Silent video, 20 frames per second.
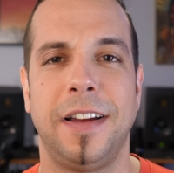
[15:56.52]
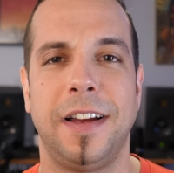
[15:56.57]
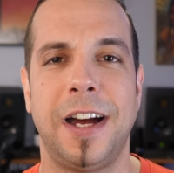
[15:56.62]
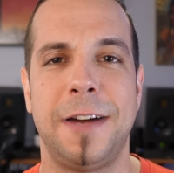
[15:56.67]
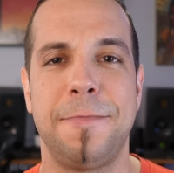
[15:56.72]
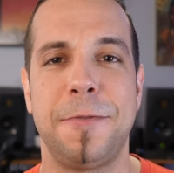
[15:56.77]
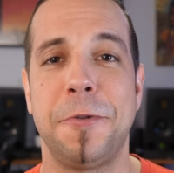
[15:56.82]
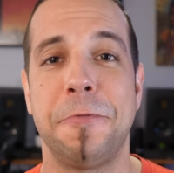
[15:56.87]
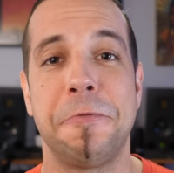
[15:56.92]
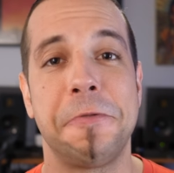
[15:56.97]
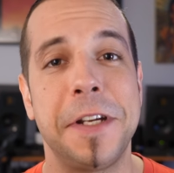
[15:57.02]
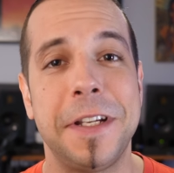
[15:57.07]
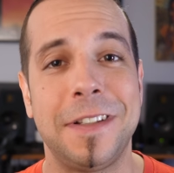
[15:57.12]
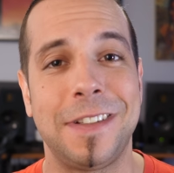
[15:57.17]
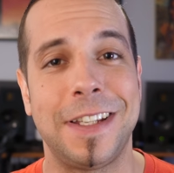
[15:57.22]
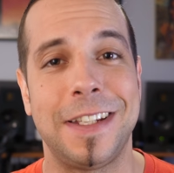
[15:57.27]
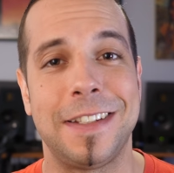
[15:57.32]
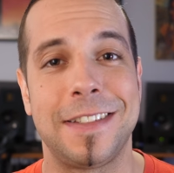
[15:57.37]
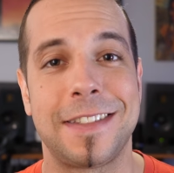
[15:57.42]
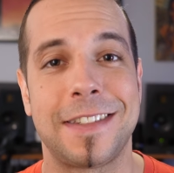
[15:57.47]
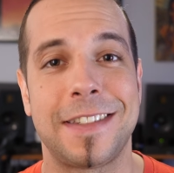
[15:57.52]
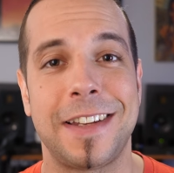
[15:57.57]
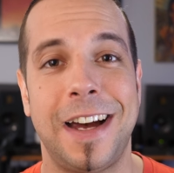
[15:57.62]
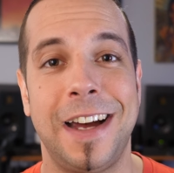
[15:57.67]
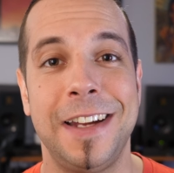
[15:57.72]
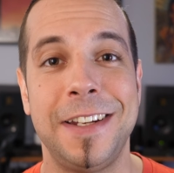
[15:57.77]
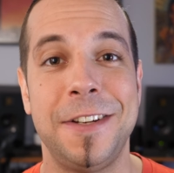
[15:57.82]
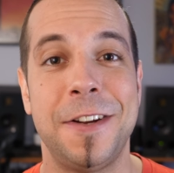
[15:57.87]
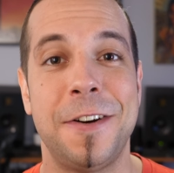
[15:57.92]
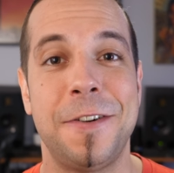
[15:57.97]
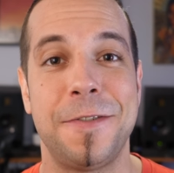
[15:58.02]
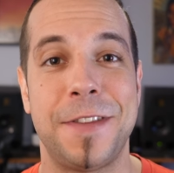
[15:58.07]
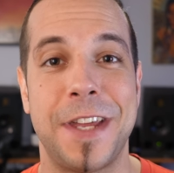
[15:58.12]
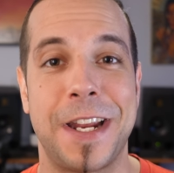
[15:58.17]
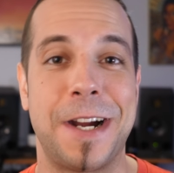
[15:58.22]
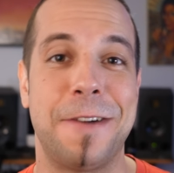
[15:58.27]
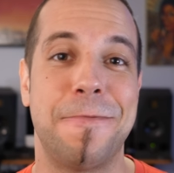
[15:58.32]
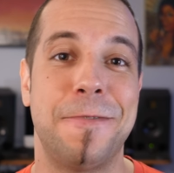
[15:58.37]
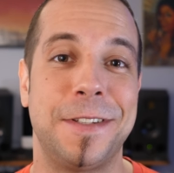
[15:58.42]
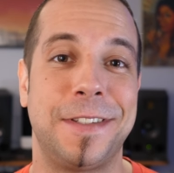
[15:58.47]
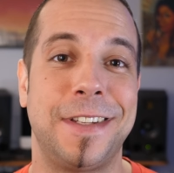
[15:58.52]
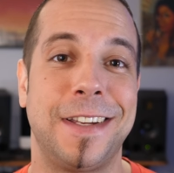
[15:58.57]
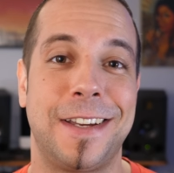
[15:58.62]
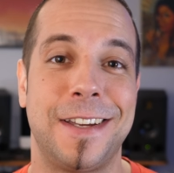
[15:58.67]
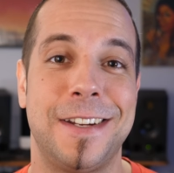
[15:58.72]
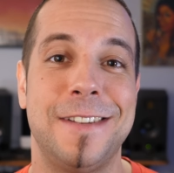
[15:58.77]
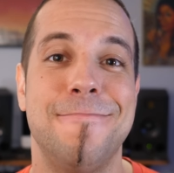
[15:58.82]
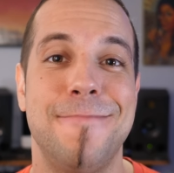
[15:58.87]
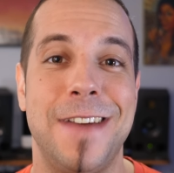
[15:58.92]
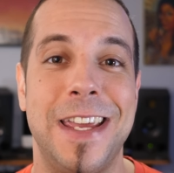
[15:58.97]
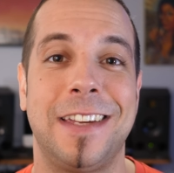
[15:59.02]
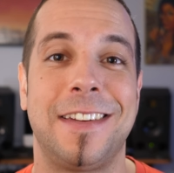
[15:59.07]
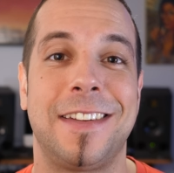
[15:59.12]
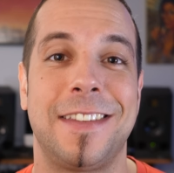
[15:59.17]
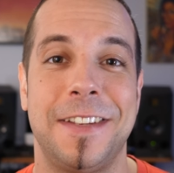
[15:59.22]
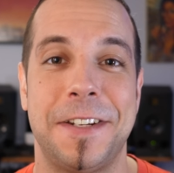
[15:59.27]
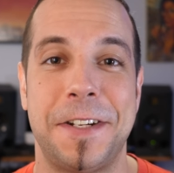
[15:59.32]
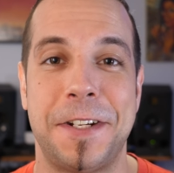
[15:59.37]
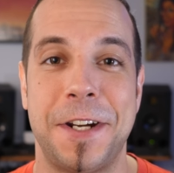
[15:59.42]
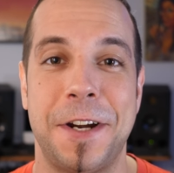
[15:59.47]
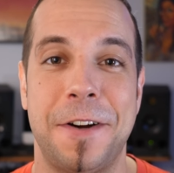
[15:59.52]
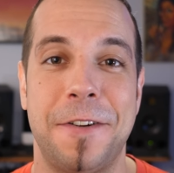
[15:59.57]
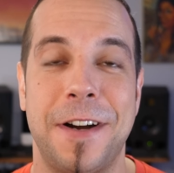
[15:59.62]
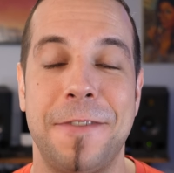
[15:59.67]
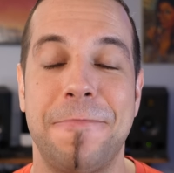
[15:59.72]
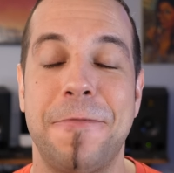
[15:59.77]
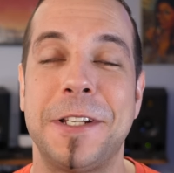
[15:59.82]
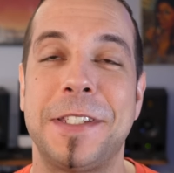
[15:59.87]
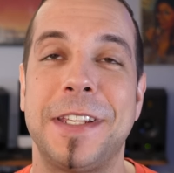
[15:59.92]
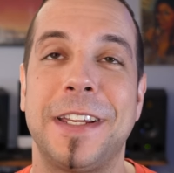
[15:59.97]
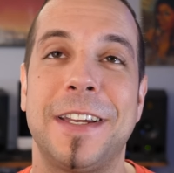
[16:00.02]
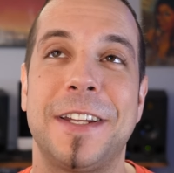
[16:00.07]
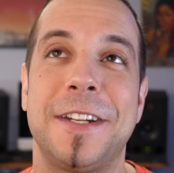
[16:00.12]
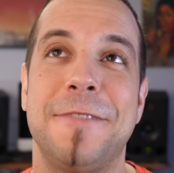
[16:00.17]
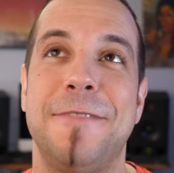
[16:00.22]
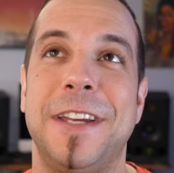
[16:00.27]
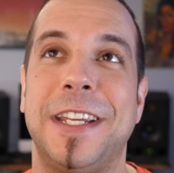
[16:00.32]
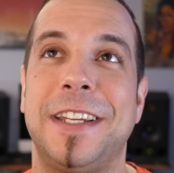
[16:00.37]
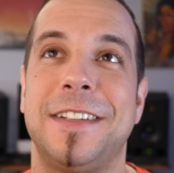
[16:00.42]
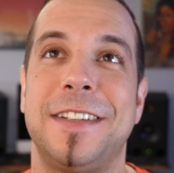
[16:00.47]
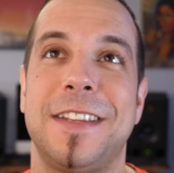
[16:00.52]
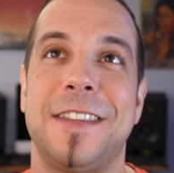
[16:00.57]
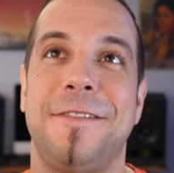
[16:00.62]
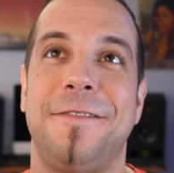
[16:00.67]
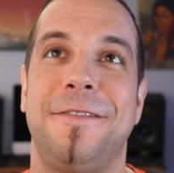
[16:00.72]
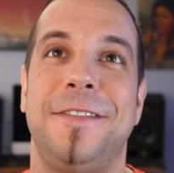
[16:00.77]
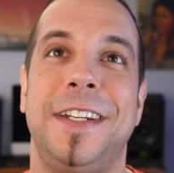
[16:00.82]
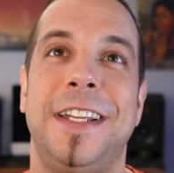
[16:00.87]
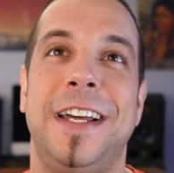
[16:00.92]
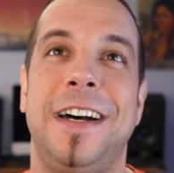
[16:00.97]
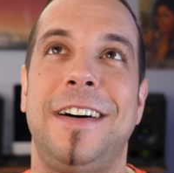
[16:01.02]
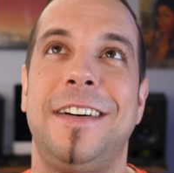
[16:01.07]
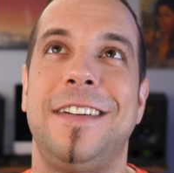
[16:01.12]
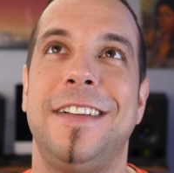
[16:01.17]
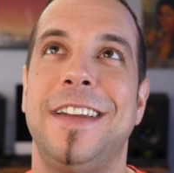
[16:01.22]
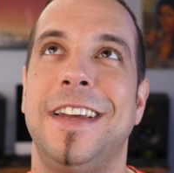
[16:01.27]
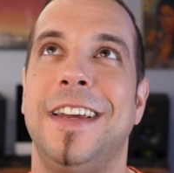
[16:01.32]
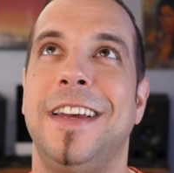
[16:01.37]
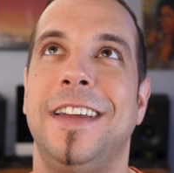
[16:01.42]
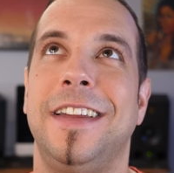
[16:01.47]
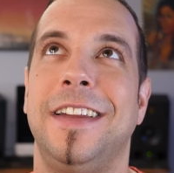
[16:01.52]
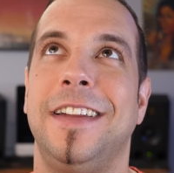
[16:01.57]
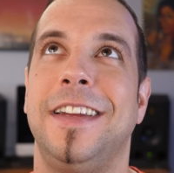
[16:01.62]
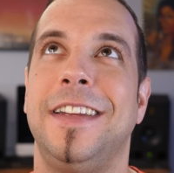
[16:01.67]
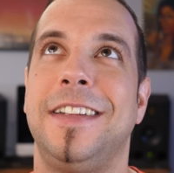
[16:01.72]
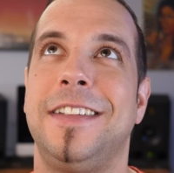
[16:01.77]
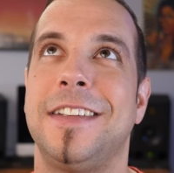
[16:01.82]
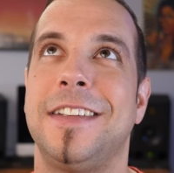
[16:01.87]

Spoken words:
I'm a realist. I know that I wasn't gonna make the show. I wasn't gonna make it to the finale. It